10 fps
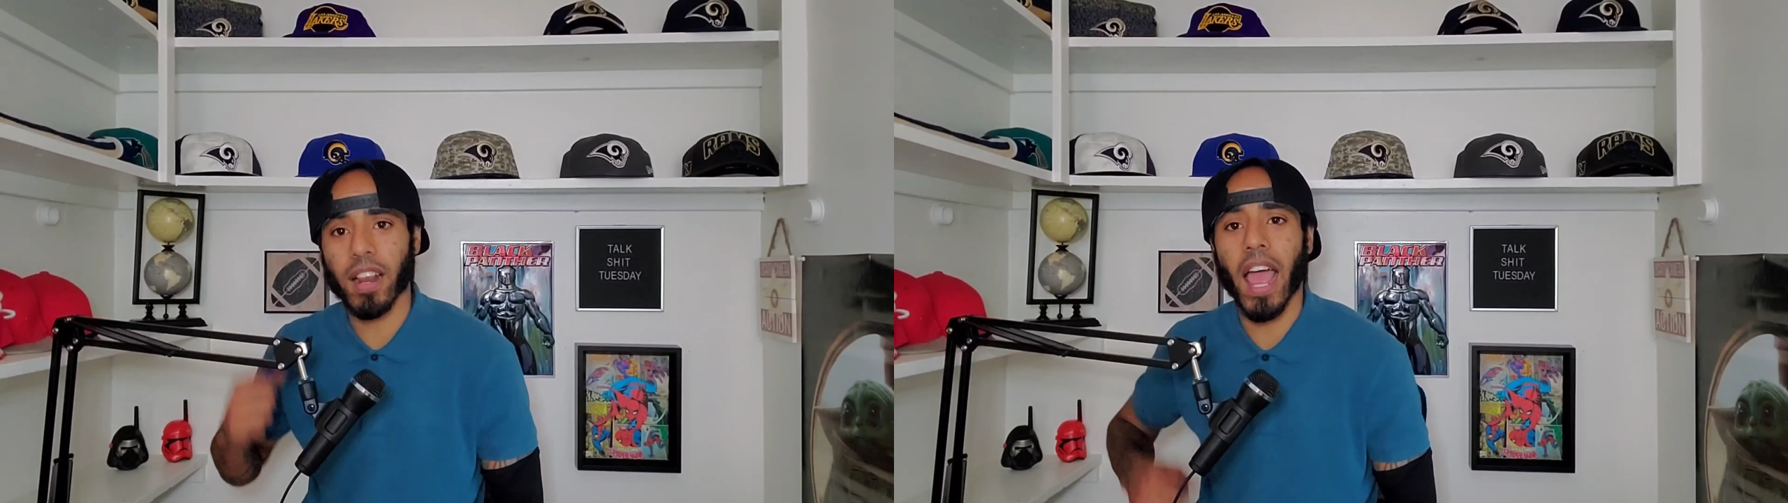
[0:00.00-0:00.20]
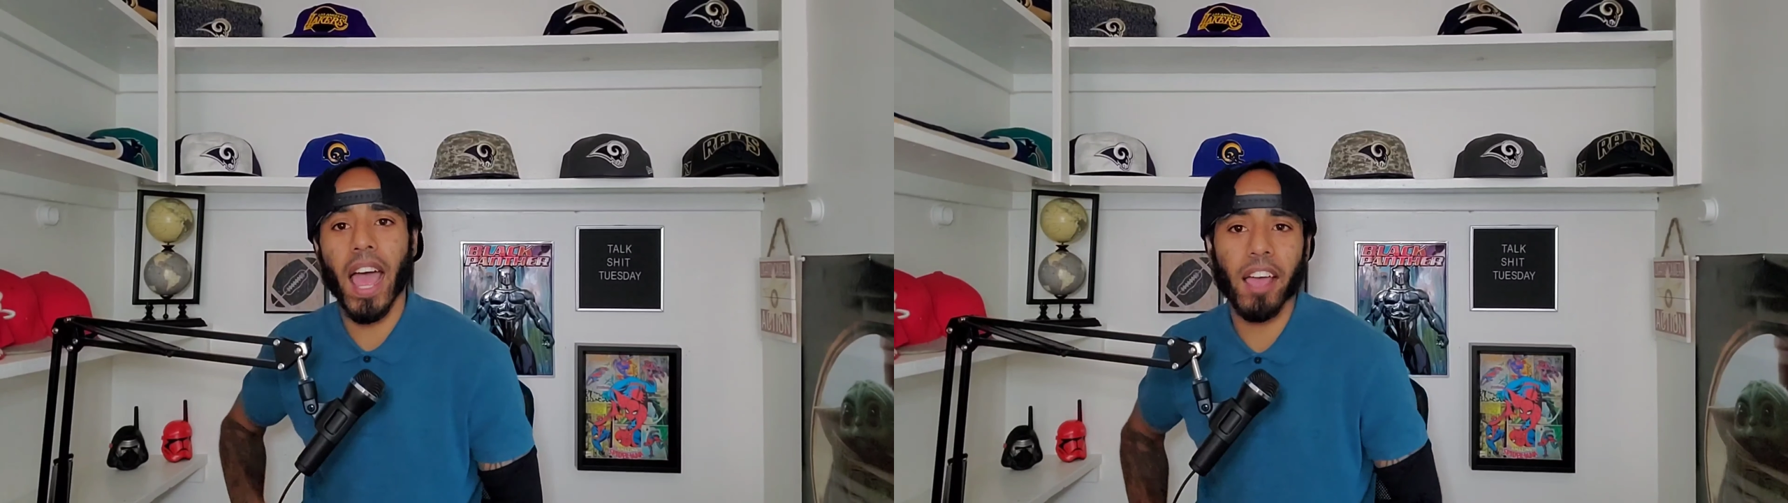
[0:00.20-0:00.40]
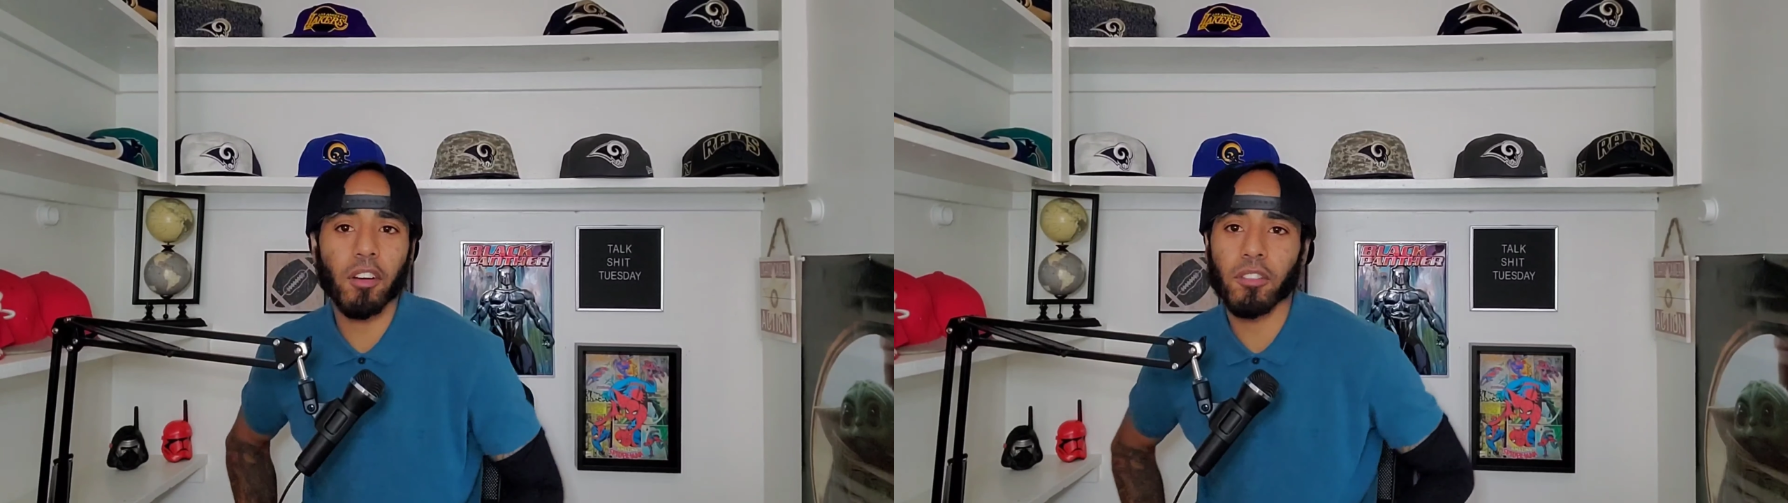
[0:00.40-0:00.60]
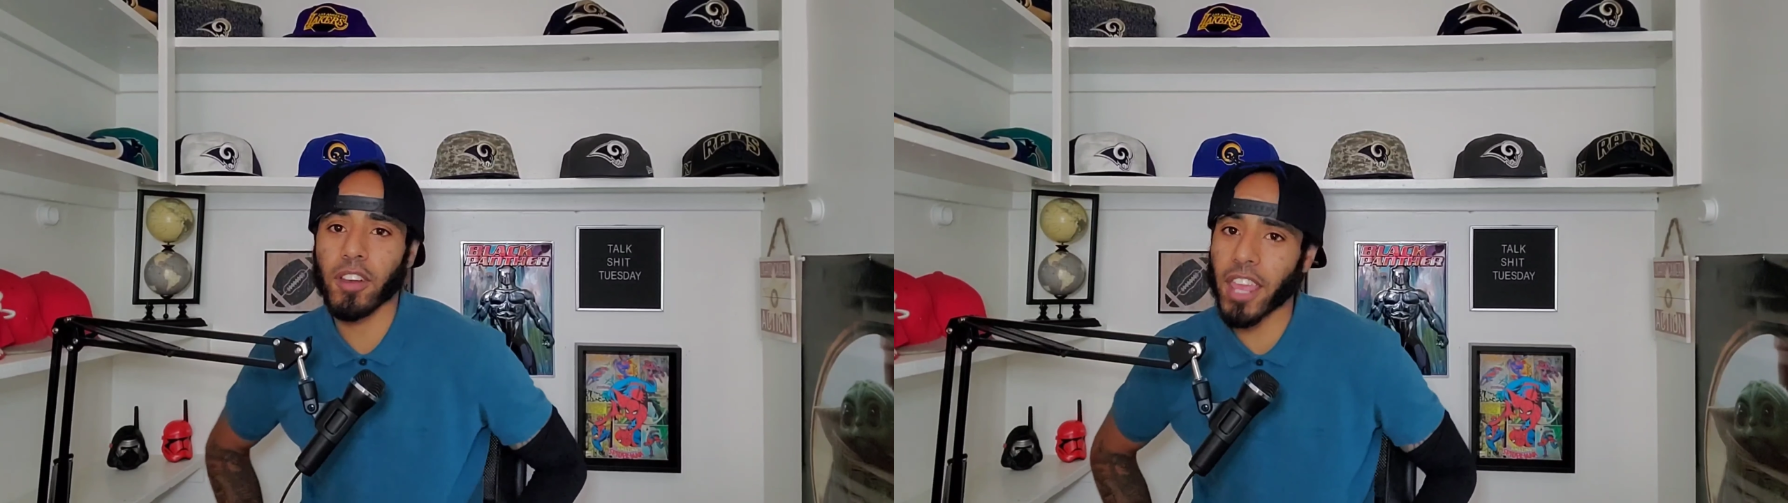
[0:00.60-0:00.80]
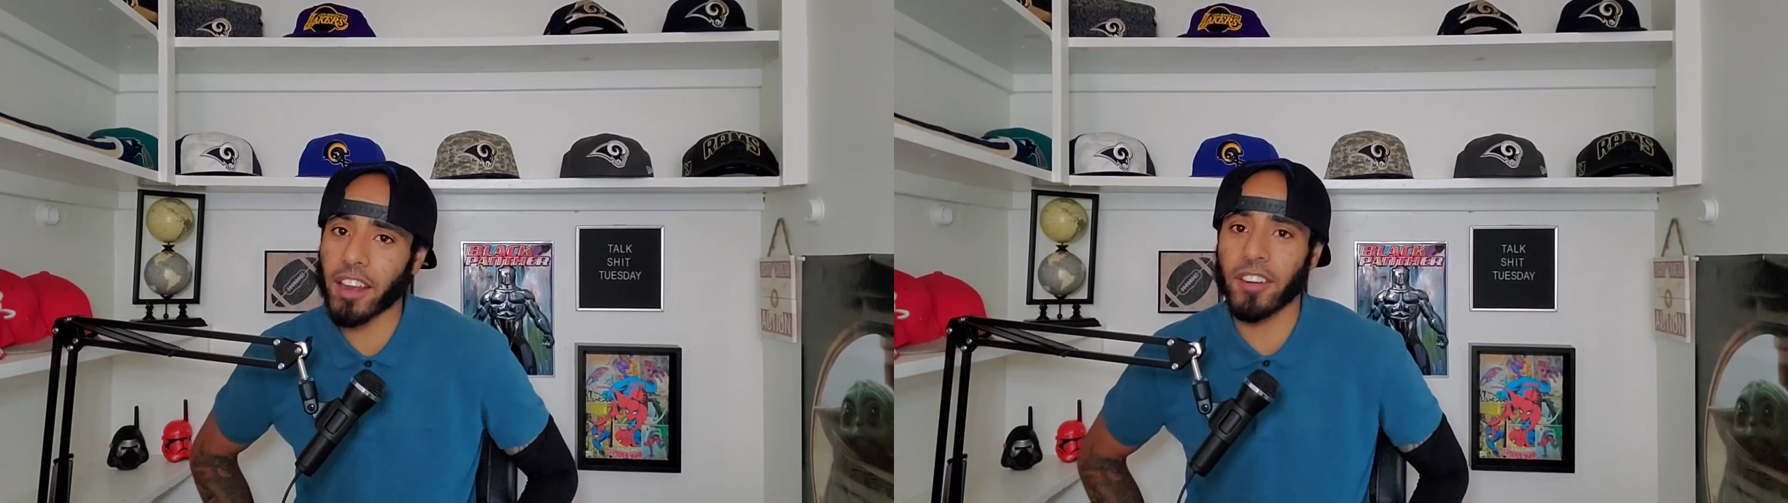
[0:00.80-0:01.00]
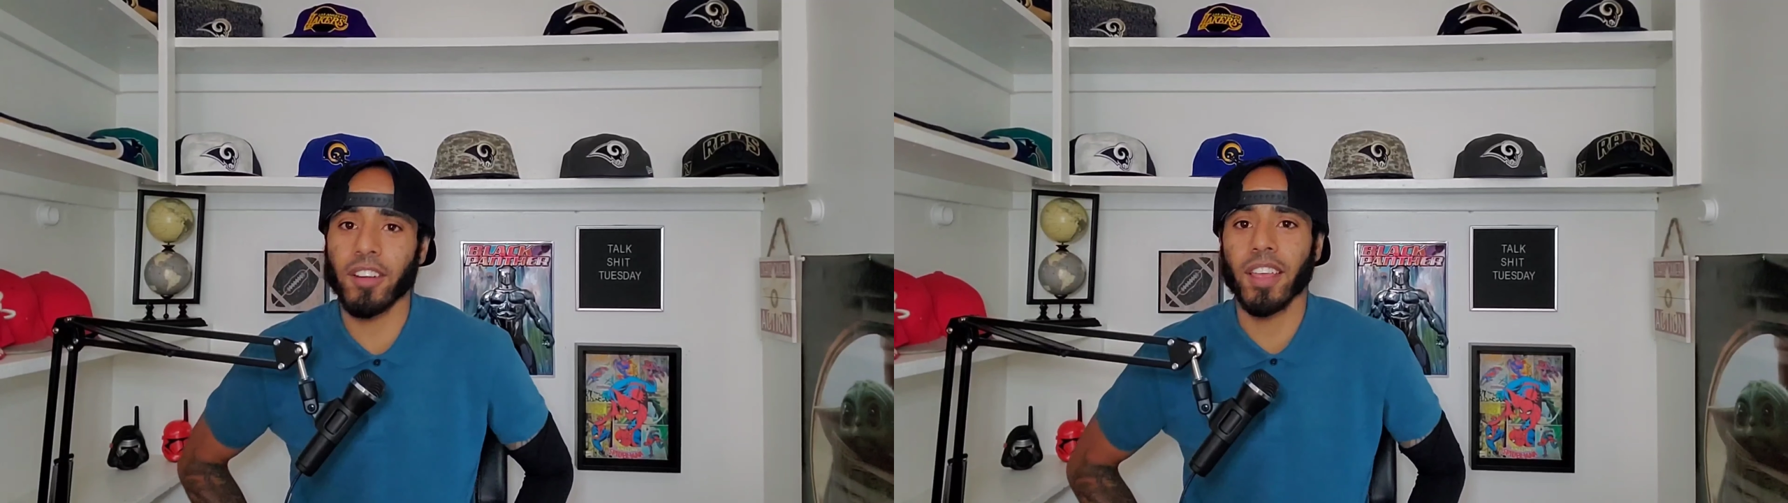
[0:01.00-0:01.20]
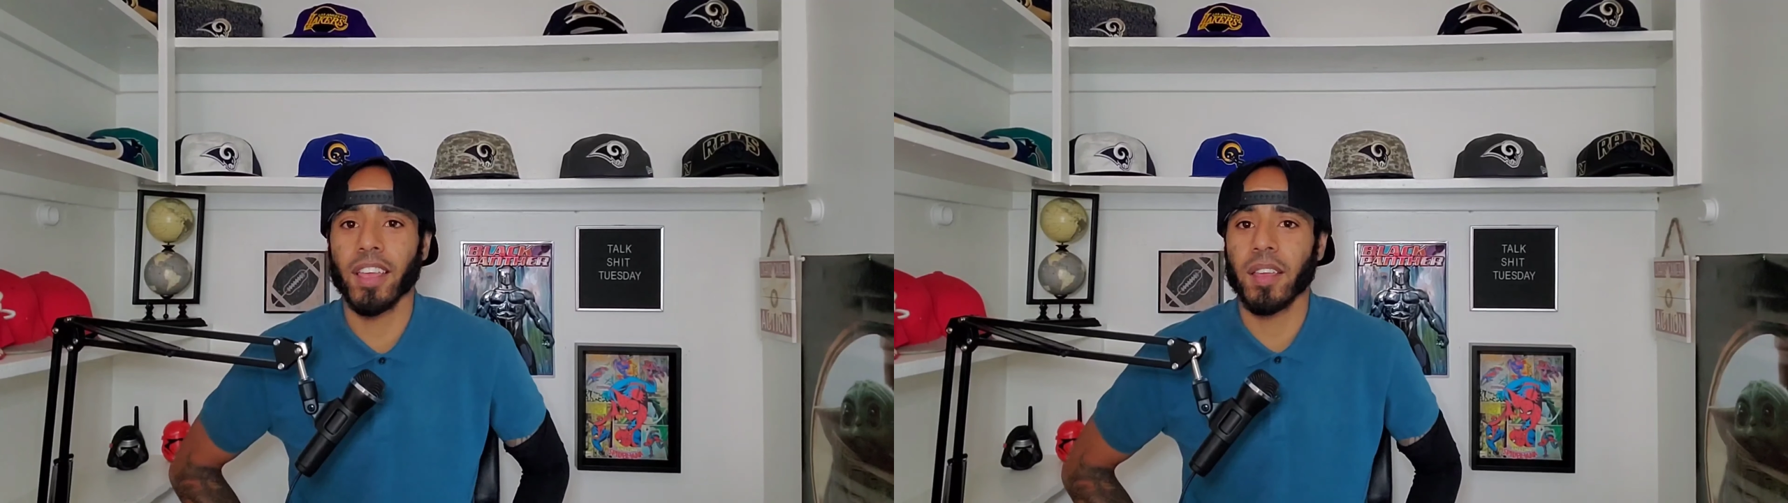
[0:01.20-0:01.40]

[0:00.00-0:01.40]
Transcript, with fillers: guy over there.